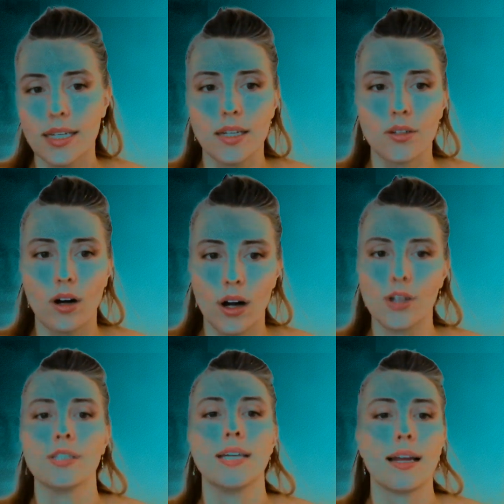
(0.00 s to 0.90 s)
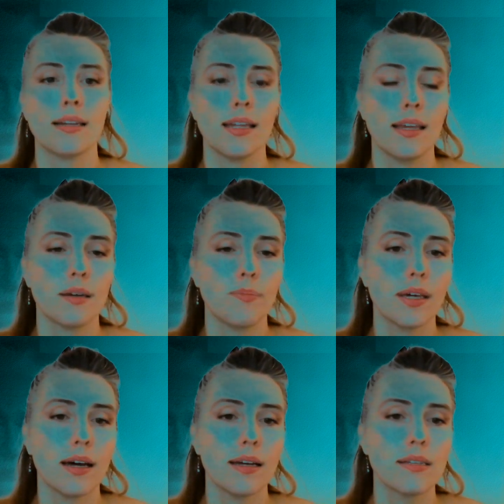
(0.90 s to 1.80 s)
and conquer technique
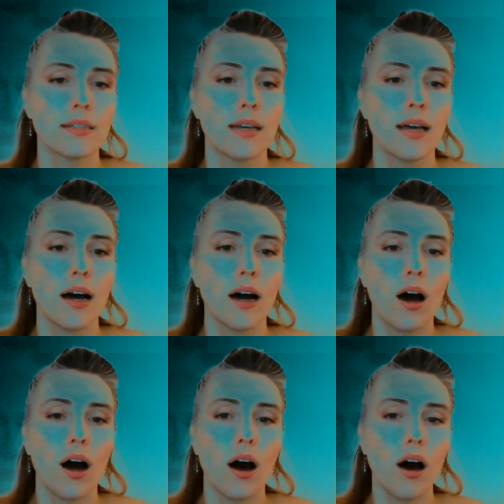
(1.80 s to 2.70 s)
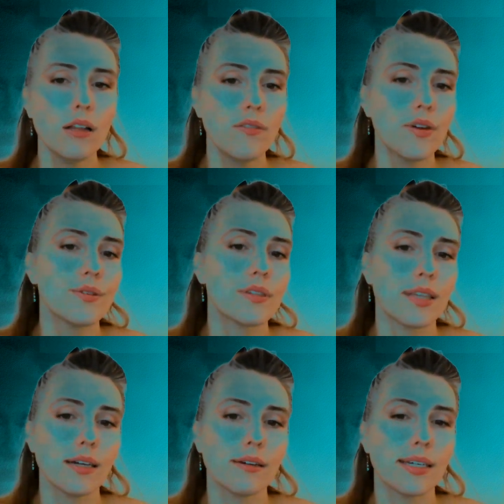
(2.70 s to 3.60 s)
because all of those
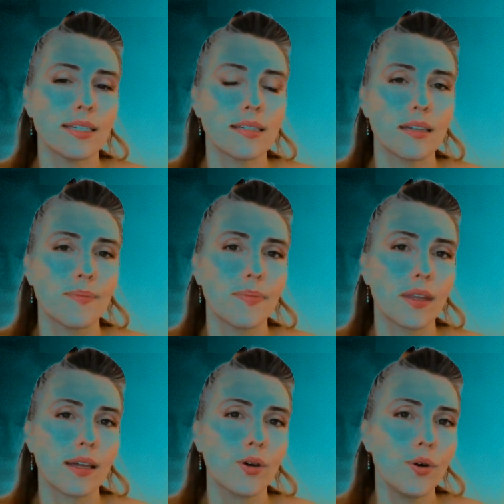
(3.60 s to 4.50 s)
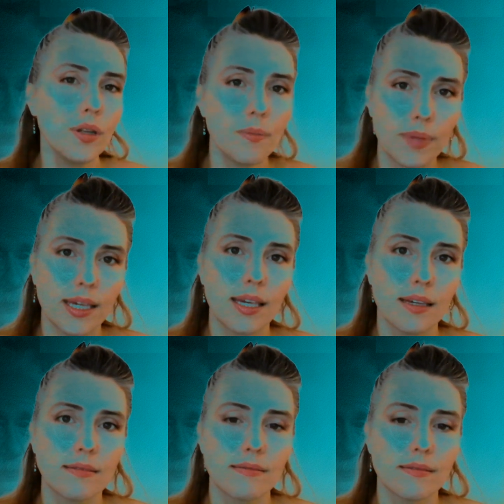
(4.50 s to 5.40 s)
theories could
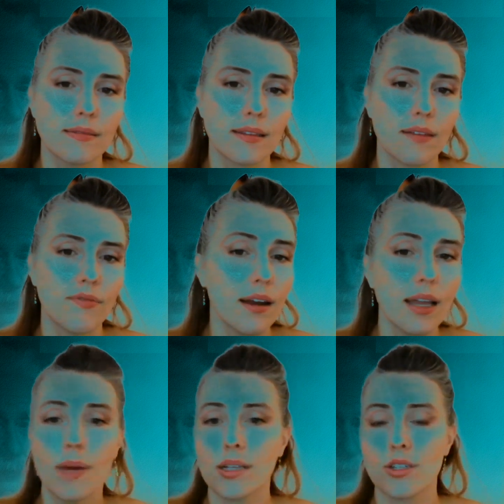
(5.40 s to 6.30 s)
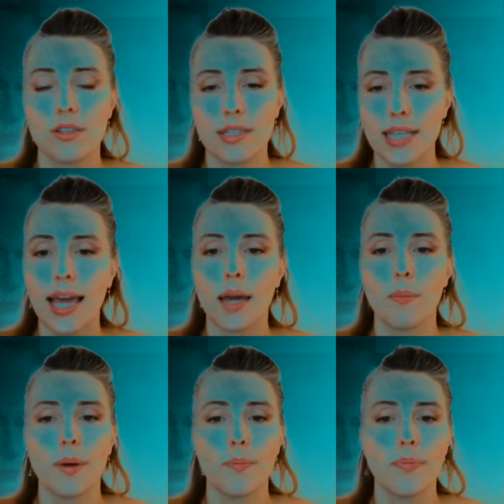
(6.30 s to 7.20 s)
be very much the
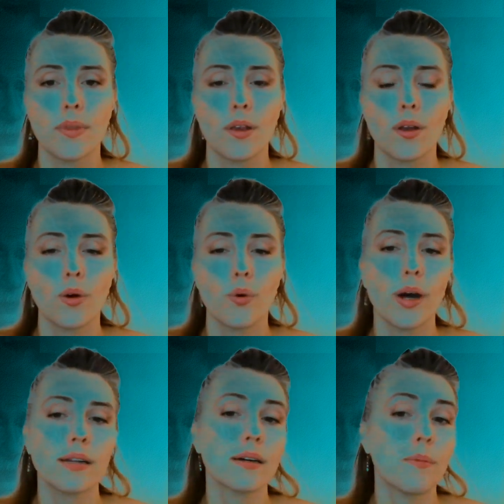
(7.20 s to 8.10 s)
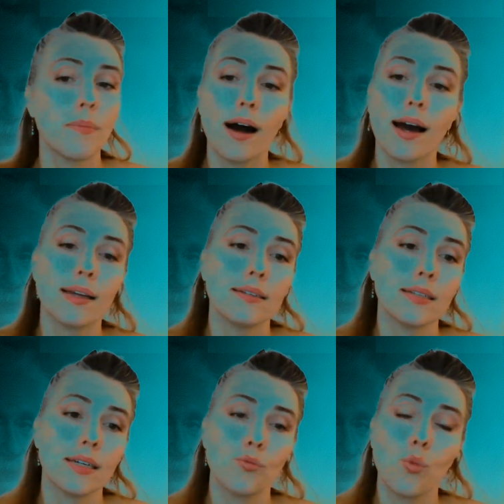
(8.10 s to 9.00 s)
same when combined
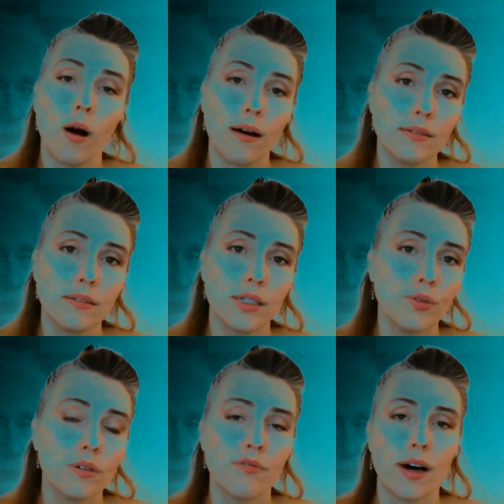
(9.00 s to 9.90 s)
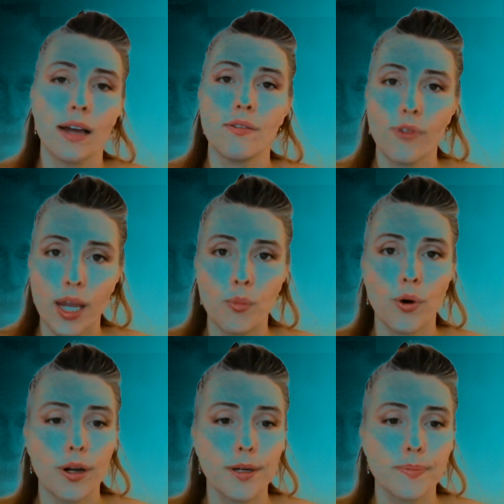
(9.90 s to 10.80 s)
in one unified
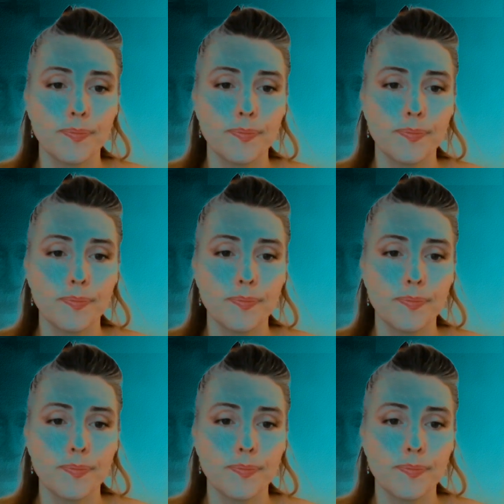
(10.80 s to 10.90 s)
framework.